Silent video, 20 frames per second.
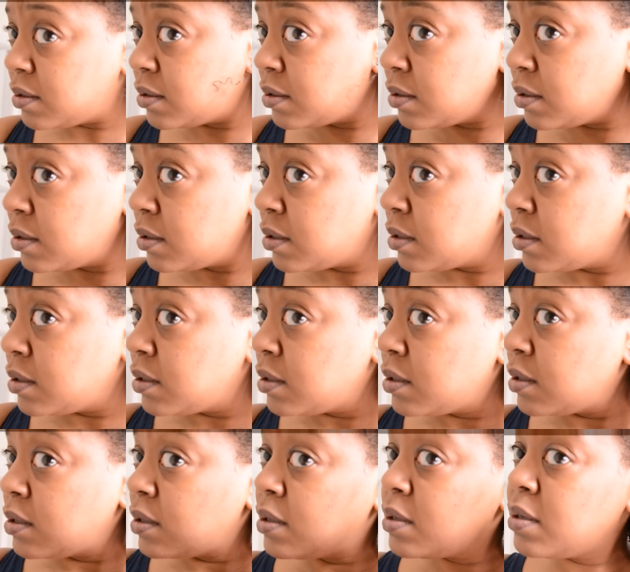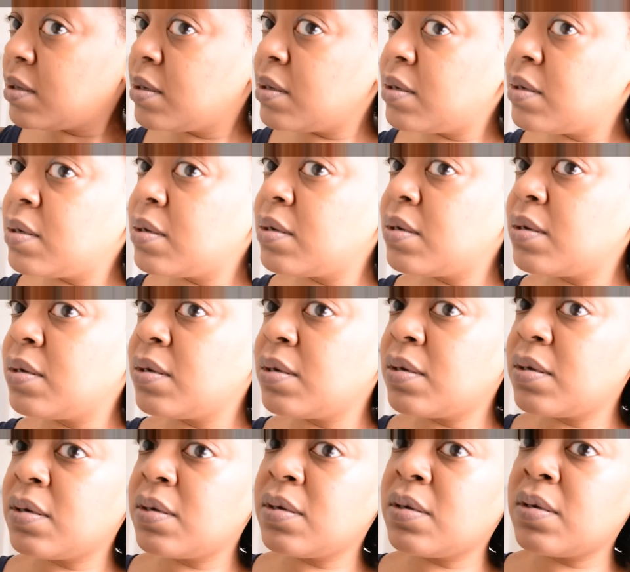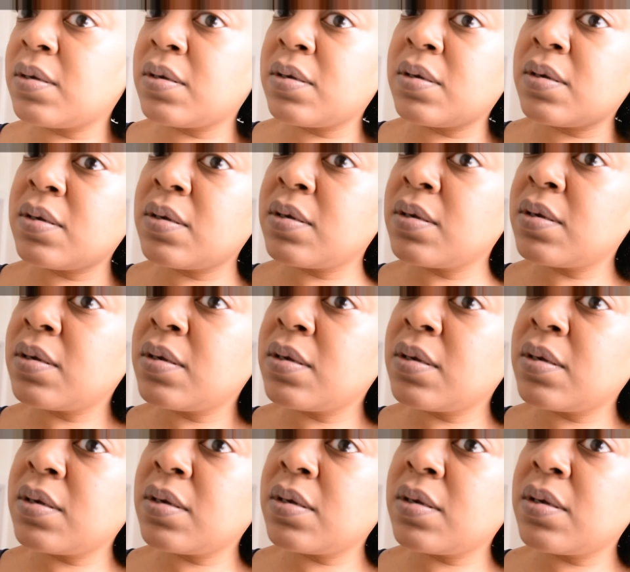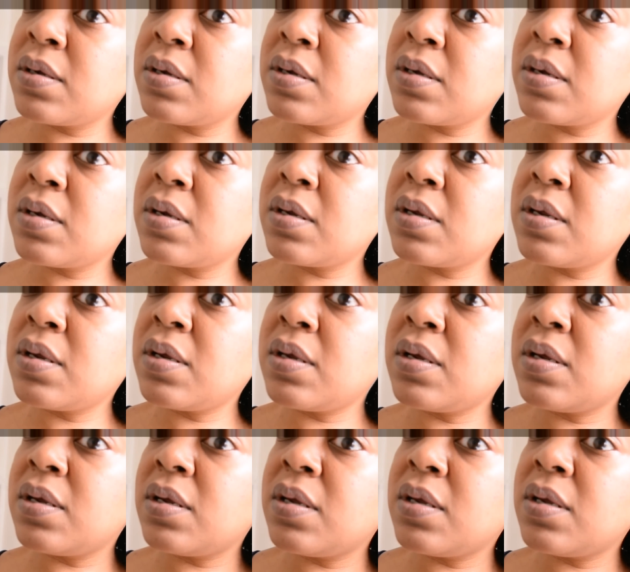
Nobody speaks.